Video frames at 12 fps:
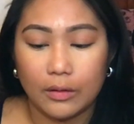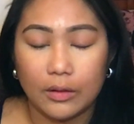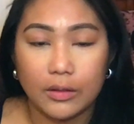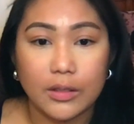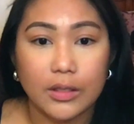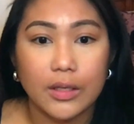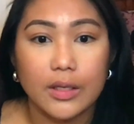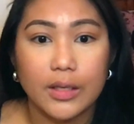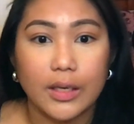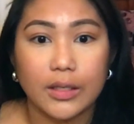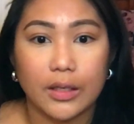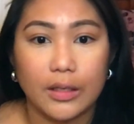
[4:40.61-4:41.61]
just because
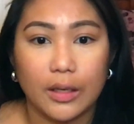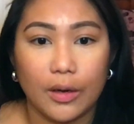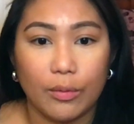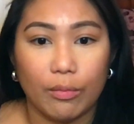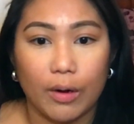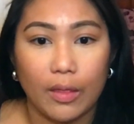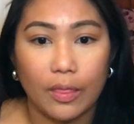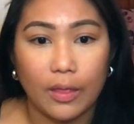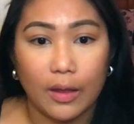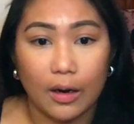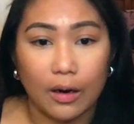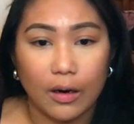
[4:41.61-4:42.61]
I tend to get red
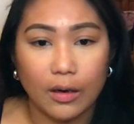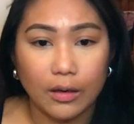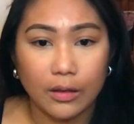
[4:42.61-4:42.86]
there.